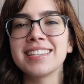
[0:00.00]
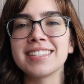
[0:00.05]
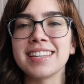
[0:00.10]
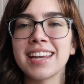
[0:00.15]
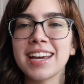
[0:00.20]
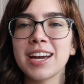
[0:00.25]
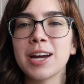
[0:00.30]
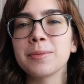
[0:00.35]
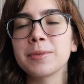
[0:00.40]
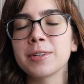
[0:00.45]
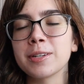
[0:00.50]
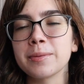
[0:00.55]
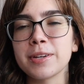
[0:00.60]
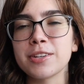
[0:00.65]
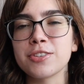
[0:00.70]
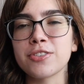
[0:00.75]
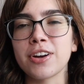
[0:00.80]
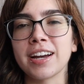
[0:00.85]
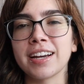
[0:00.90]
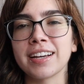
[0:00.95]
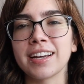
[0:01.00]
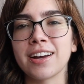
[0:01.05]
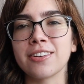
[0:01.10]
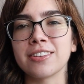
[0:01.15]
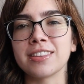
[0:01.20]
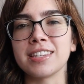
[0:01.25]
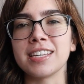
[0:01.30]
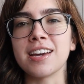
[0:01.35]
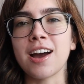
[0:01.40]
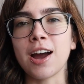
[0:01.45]
Today I'm going to be trying
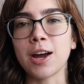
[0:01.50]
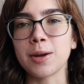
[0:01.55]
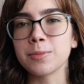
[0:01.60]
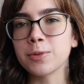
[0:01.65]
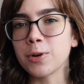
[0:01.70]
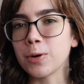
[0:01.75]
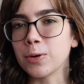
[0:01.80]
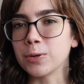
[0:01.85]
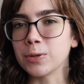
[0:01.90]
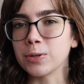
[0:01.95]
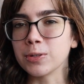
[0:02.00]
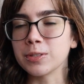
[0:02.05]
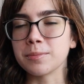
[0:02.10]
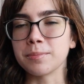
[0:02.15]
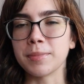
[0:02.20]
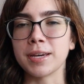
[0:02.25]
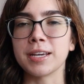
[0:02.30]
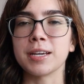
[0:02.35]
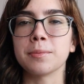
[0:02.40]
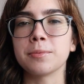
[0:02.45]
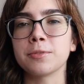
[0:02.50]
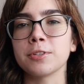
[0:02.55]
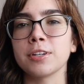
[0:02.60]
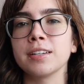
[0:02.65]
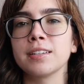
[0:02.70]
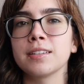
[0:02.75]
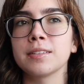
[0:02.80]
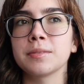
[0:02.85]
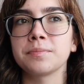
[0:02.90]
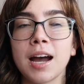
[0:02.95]
out the I'm cold makeup
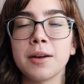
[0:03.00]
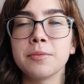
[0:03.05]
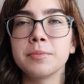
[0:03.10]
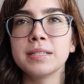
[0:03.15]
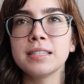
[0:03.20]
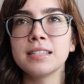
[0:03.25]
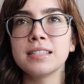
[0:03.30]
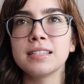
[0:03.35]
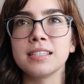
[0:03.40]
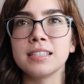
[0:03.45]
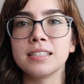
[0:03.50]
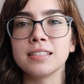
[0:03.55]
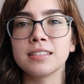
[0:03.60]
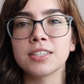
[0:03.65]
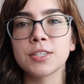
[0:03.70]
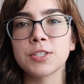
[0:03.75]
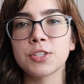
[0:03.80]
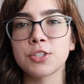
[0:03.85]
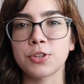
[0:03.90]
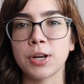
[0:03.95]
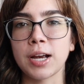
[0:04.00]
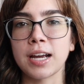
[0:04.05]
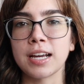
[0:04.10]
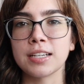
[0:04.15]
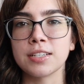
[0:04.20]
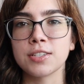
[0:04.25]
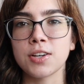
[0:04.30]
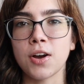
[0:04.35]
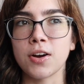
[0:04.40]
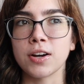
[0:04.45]
trend. I've been seeing this
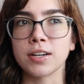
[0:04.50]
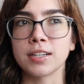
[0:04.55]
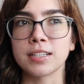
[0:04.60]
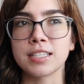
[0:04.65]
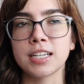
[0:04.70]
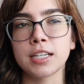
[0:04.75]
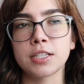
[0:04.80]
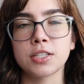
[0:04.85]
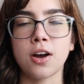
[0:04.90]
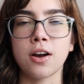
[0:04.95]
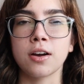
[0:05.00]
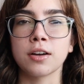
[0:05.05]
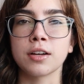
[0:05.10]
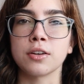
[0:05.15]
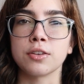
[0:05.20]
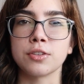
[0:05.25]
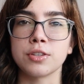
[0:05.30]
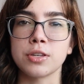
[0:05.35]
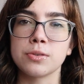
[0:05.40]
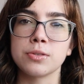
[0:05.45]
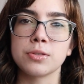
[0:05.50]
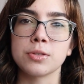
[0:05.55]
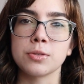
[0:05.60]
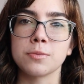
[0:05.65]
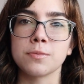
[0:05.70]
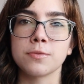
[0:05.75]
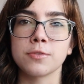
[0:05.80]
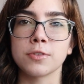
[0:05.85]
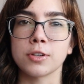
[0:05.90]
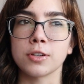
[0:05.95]
trend on TikTok and on
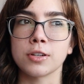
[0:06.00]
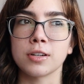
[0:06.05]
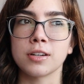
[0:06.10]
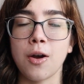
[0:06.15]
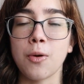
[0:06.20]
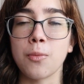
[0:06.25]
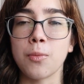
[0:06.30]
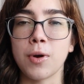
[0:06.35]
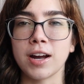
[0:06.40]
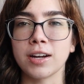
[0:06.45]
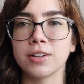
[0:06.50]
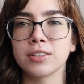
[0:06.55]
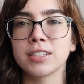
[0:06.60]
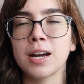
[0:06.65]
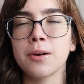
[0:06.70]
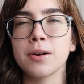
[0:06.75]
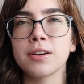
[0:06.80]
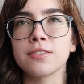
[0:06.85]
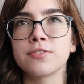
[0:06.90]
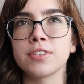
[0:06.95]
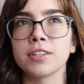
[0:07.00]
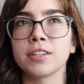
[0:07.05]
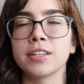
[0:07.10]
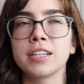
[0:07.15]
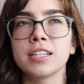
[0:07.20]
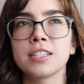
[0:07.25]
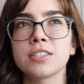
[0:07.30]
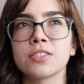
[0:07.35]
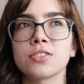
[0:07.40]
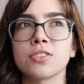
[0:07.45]
YouTube for a while now. I feel
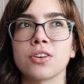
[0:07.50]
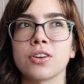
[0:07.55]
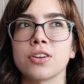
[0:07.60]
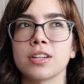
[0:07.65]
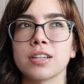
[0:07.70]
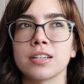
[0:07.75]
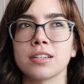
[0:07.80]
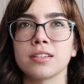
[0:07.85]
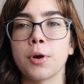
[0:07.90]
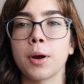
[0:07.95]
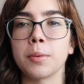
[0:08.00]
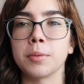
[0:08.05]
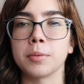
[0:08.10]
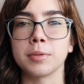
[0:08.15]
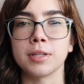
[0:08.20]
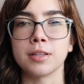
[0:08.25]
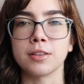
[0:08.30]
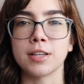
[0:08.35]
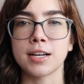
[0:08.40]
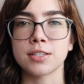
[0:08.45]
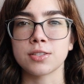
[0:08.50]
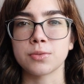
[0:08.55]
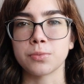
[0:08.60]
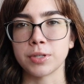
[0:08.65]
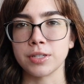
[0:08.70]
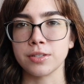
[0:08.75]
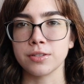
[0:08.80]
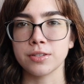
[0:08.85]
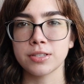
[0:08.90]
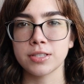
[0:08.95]
like it started probably last
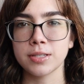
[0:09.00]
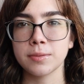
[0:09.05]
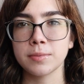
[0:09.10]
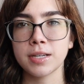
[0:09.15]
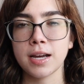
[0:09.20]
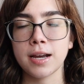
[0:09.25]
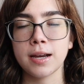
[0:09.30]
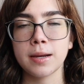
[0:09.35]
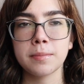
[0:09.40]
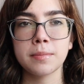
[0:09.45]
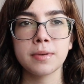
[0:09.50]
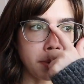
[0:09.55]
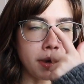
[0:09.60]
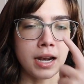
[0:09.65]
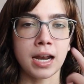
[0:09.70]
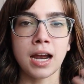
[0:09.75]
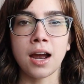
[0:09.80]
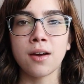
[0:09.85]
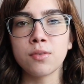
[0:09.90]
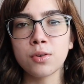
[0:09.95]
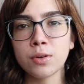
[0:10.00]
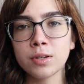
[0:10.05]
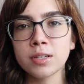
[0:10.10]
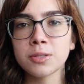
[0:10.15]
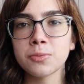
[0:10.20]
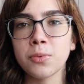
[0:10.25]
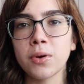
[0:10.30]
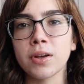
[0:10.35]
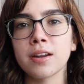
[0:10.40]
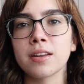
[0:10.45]
winter sometime, but I've
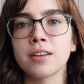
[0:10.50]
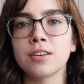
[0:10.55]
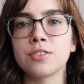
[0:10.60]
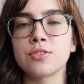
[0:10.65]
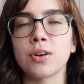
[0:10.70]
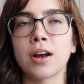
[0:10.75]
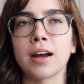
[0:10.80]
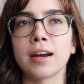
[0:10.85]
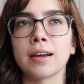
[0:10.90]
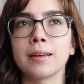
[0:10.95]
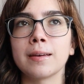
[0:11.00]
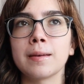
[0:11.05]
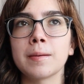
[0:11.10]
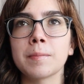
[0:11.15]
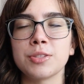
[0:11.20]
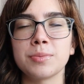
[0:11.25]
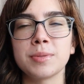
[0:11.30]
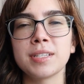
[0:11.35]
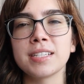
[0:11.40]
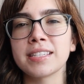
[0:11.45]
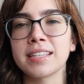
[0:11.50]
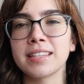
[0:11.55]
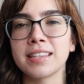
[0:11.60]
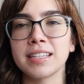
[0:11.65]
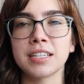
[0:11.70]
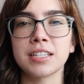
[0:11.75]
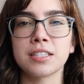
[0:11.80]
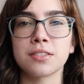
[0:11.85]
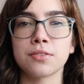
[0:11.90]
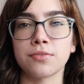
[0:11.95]
always wanted to try it just because I
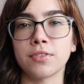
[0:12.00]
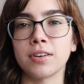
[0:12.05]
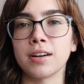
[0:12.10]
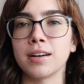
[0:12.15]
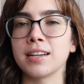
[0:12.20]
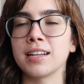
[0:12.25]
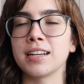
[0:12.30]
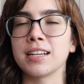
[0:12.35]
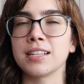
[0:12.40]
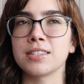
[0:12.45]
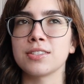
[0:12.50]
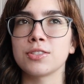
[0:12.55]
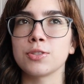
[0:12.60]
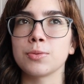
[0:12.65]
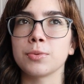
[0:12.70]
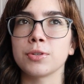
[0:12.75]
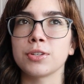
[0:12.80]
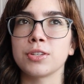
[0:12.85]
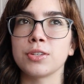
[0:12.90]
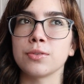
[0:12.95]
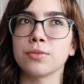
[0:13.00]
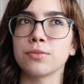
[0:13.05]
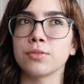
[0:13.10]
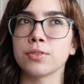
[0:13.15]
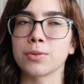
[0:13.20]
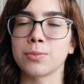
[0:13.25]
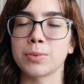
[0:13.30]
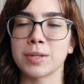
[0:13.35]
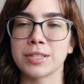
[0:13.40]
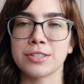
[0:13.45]
think it's fun and it's super cute for
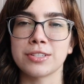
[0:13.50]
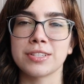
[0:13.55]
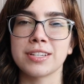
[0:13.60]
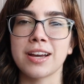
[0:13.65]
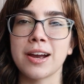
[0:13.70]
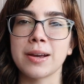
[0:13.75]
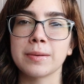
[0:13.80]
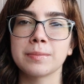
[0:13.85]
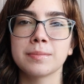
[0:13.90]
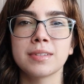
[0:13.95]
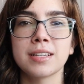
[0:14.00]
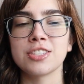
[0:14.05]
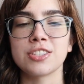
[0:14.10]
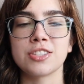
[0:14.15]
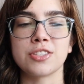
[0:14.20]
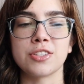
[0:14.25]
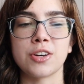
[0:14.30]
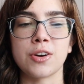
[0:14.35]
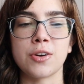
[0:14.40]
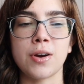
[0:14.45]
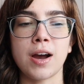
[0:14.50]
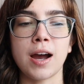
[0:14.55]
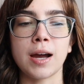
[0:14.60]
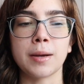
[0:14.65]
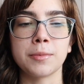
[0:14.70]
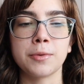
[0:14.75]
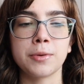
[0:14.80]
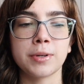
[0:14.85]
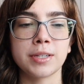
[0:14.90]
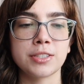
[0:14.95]
the winter time. So
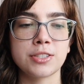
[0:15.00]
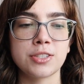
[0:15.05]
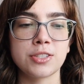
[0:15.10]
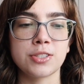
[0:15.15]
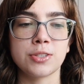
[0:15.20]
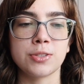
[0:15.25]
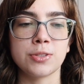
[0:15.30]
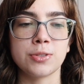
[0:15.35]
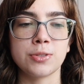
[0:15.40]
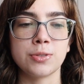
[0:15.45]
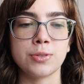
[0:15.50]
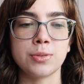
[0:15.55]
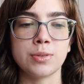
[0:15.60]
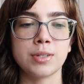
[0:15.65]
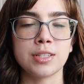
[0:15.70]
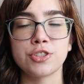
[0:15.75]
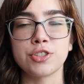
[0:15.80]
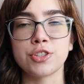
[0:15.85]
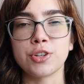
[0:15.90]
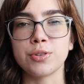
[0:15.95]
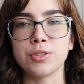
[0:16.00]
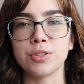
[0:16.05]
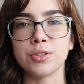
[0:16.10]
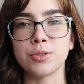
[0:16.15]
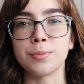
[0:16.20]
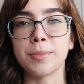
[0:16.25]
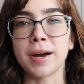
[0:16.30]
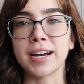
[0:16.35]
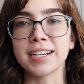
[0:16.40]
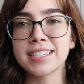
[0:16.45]
I'm going to show you
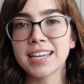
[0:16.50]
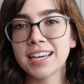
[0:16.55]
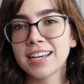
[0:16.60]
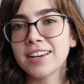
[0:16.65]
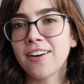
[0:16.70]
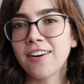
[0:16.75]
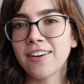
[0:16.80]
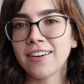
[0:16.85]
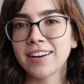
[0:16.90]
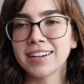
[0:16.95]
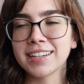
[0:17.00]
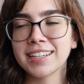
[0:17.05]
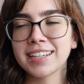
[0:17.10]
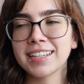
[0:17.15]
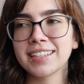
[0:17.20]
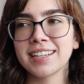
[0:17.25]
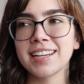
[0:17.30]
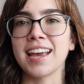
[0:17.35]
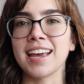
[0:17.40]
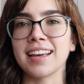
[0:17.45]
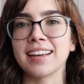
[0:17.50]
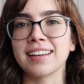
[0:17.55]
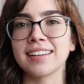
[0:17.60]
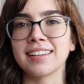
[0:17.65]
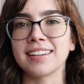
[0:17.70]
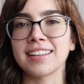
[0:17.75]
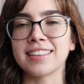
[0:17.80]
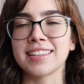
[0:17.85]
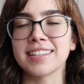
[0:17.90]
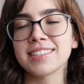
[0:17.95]
my take on it
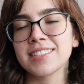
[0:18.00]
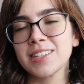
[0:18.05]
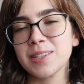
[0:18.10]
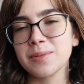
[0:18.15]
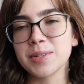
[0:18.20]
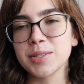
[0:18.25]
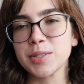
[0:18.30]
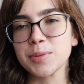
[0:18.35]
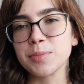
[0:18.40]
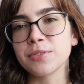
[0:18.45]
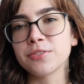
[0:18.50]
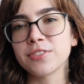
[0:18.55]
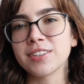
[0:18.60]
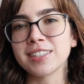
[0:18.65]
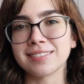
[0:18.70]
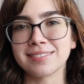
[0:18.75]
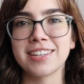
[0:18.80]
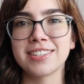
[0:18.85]
and I think it's going to be super fun.